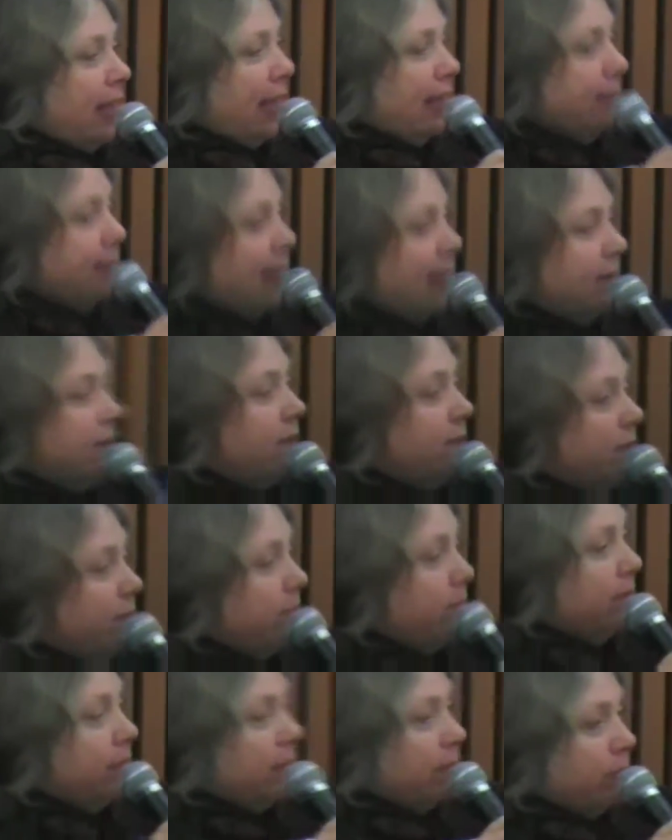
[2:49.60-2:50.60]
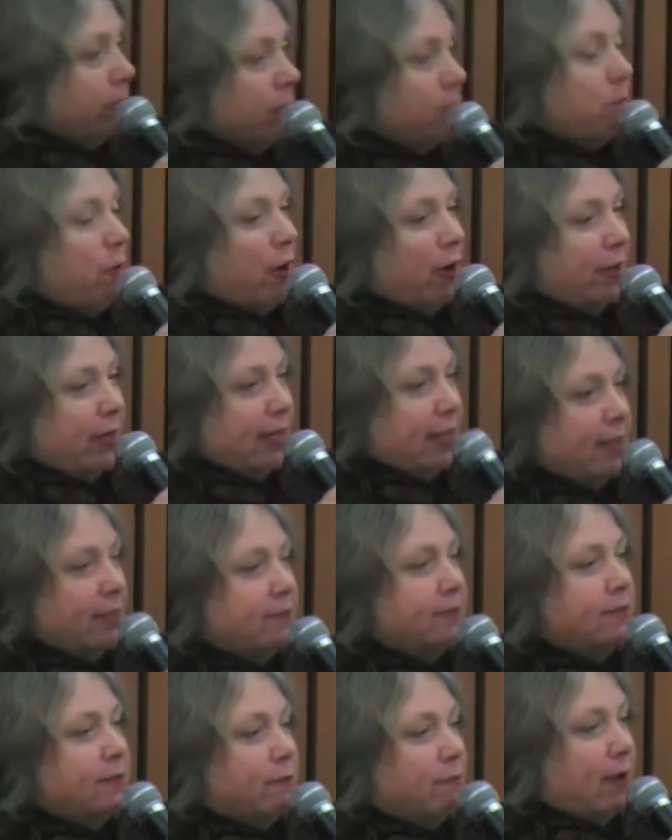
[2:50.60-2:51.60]
And then the third part
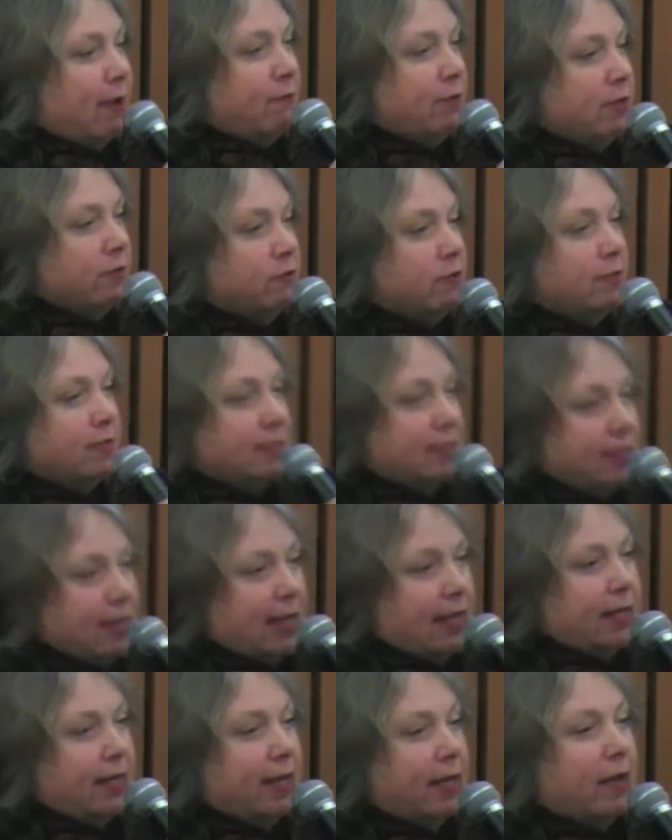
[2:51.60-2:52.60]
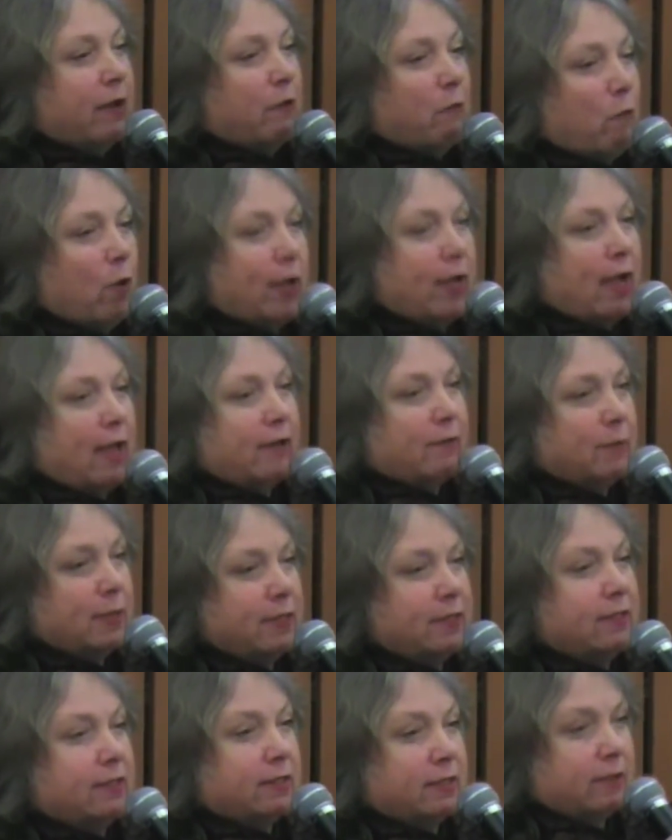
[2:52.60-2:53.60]
is the revenue sustaining what kind of
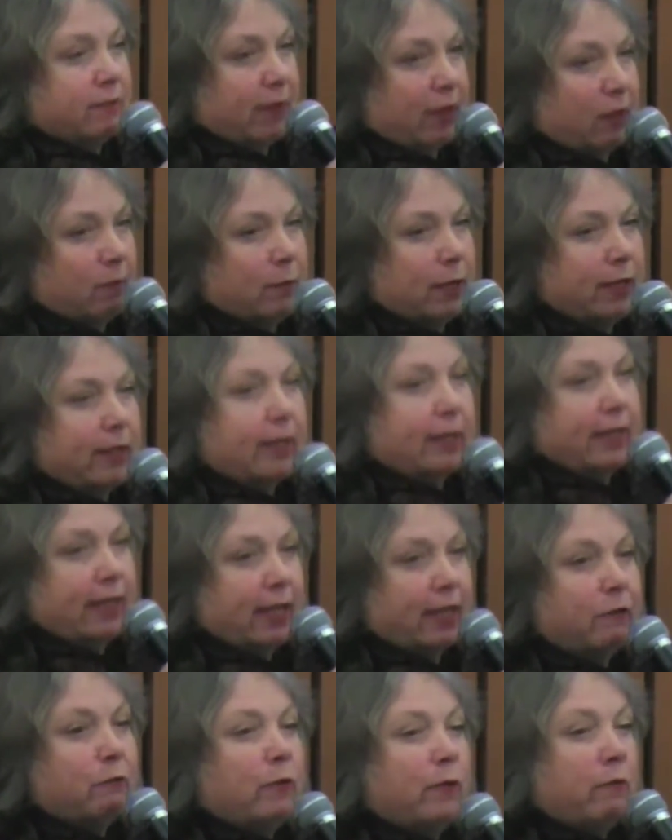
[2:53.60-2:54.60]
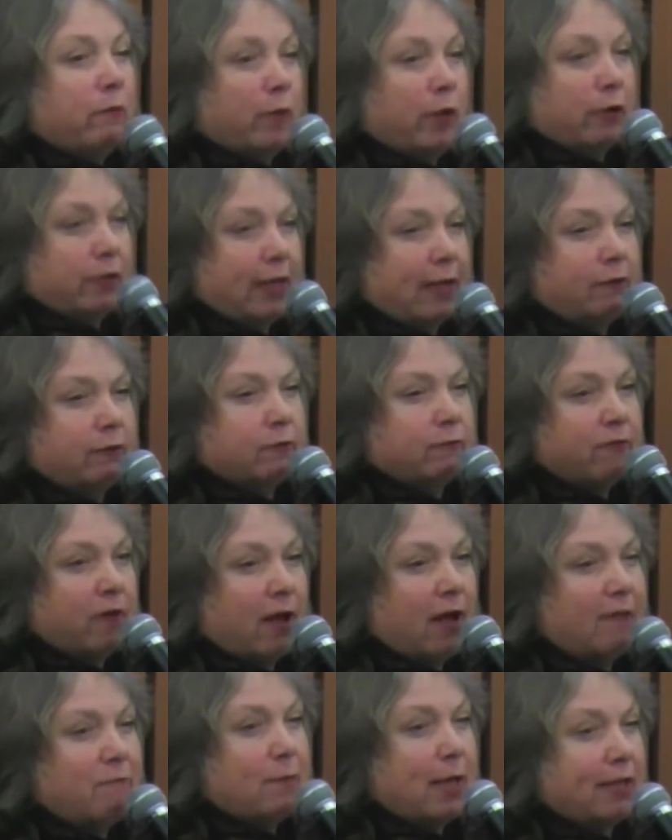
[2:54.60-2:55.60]
business development. again, we're down to
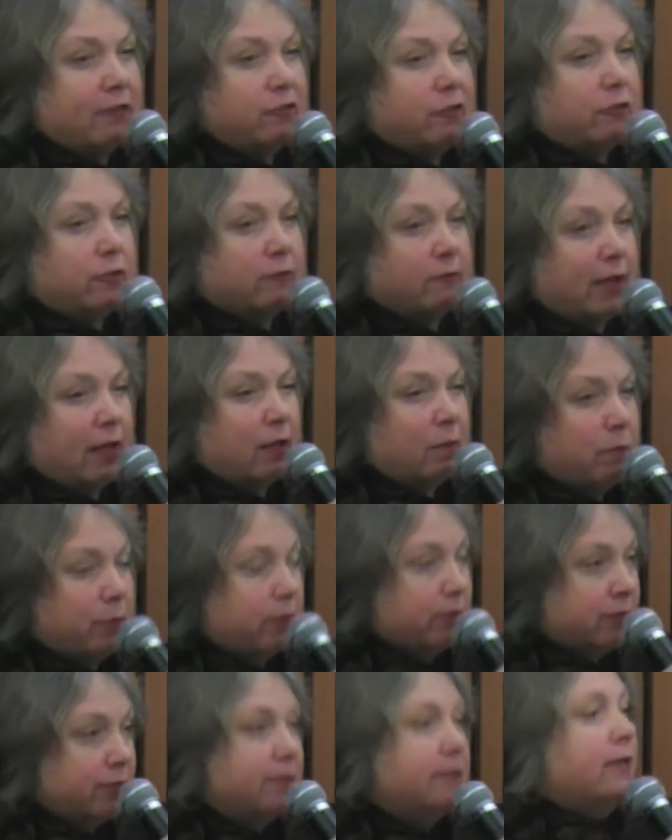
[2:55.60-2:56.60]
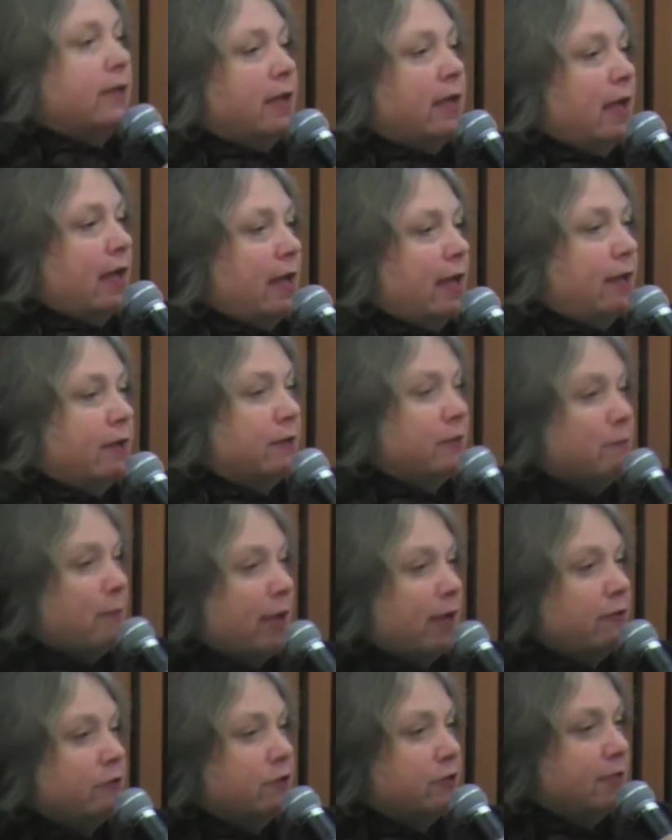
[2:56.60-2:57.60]
five master developers, that's
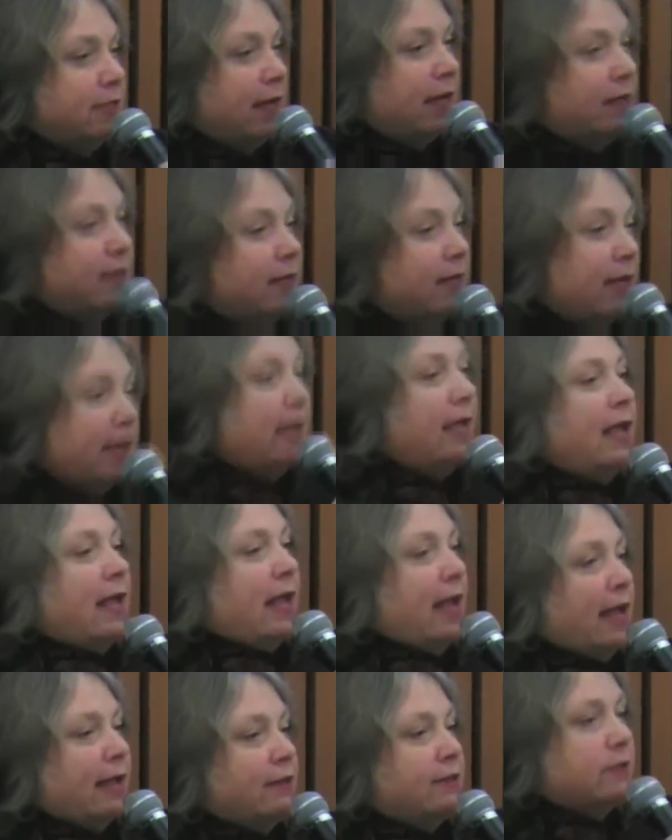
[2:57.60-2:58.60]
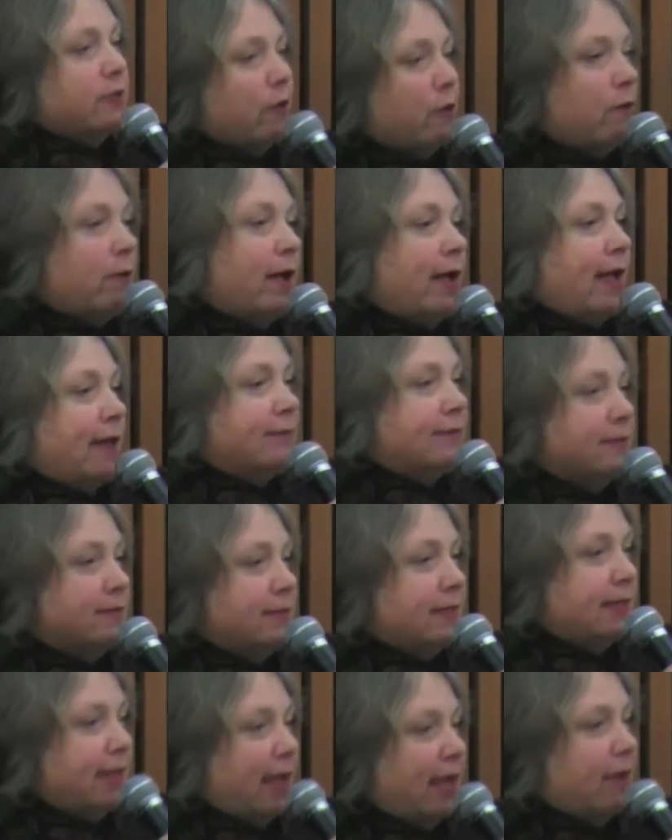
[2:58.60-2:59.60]
my understanding. And so as a
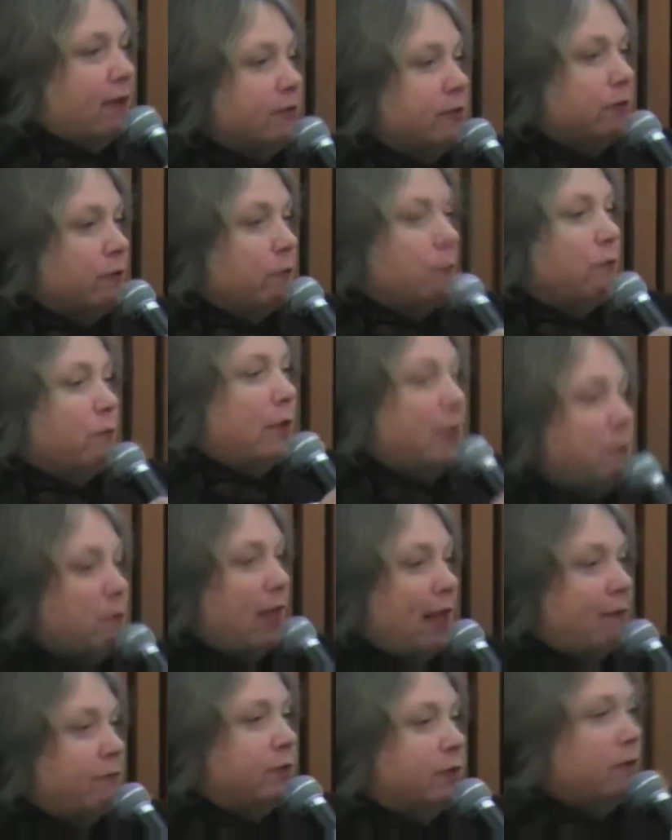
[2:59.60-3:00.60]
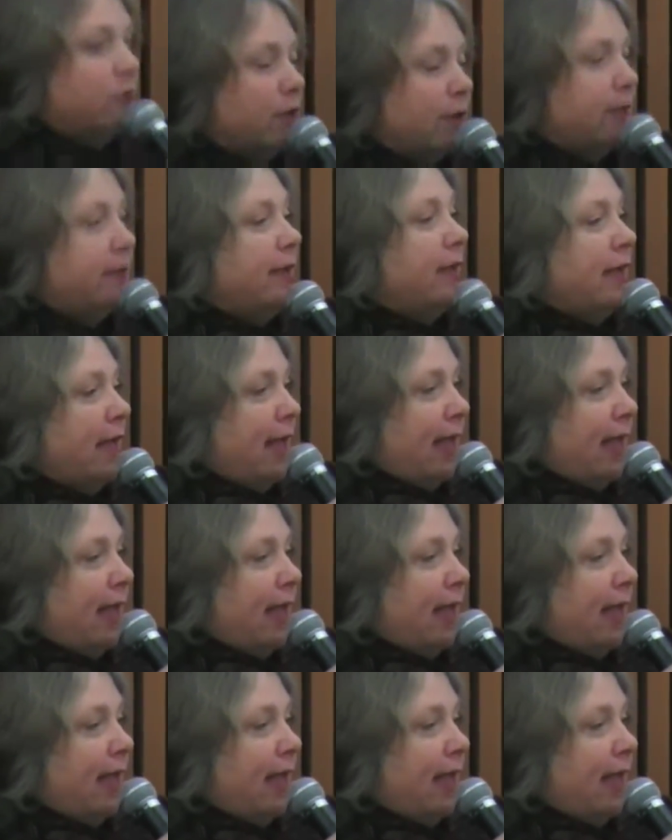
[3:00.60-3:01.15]
city council, we will have to look